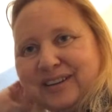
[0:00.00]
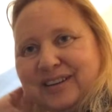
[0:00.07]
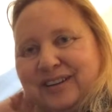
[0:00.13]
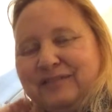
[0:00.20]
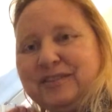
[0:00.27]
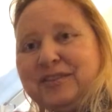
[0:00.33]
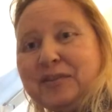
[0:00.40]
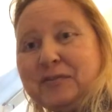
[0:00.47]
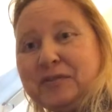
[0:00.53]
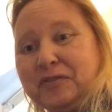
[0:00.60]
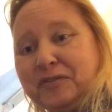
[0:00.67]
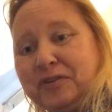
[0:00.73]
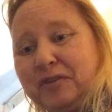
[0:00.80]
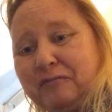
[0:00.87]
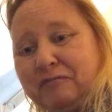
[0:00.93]
if you don't
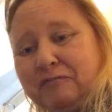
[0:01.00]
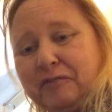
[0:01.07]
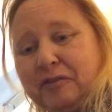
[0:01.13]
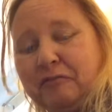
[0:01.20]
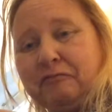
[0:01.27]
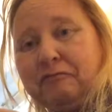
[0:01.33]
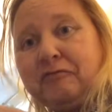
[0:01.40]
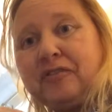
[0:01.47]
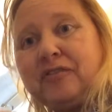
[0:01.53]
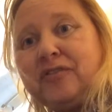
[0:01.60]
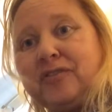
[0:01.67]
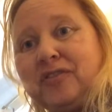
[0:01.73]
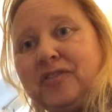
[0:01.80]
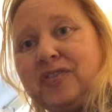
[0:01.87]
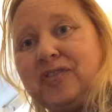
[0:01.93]
do an over and
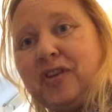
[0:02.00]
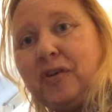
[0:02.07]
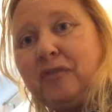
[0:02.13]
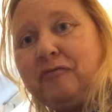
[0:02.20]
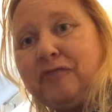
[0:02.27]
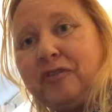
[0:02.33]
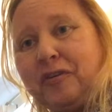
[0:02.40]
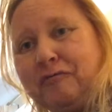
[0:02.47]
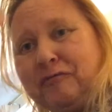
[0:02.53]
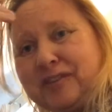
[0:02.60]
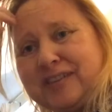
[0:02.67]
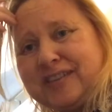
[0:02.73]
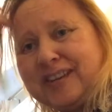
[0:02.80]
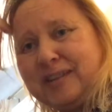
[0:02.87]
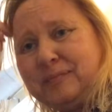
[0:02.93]
over
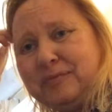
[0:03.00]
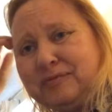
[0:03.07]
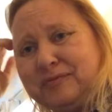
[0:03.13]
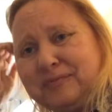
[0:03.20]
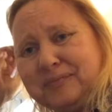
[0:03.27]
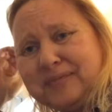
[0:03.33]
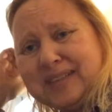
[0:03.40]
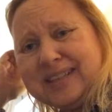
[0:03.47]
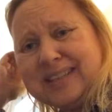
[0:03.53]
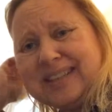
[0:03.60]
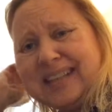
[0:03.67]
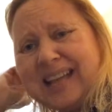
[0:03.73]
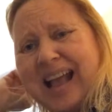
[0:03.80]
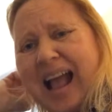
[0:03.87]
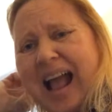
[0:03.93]
type of,
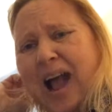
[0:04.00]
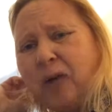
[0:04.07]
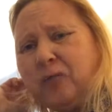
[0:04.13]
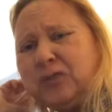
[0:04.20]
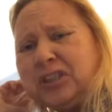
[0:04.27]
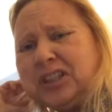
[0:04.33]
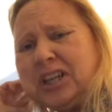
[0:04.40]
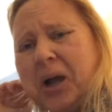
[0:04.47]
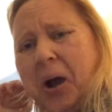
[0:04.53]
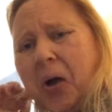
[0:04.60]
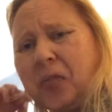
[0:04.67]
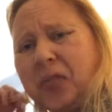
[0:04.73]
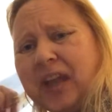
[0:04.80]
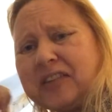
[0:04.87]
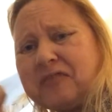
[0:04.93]
ow,
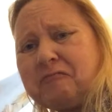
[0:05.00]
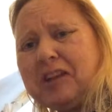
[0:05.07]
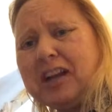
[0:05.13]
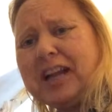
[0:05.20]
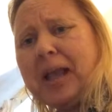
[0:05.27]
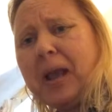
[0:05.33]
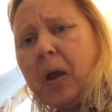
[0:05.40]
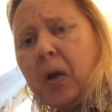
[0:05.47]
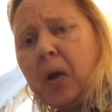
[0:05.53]
God, that's really